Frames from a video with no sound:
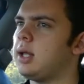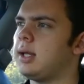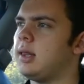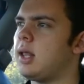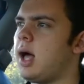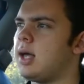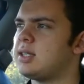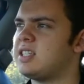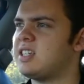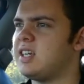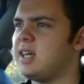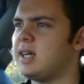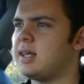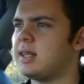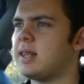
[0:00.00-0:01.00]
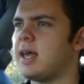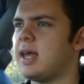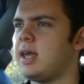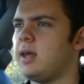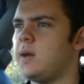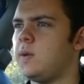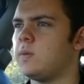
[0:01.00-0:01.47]
Like last year,
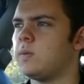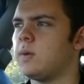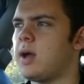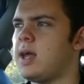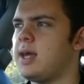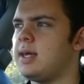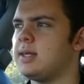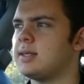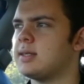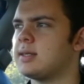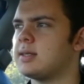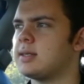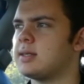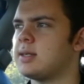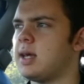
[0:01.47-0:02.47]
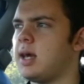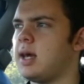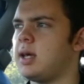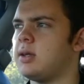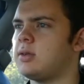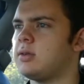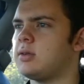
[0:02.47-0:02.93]
they raised
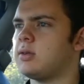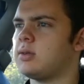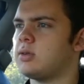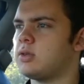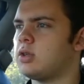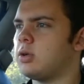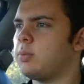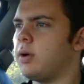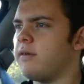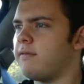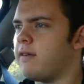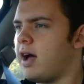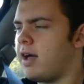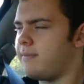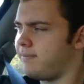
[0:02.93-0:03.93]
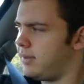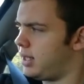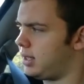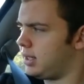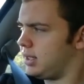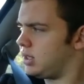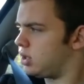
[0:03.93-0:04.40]
$2.5
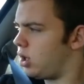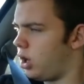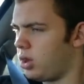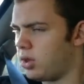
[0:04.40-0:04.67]
million.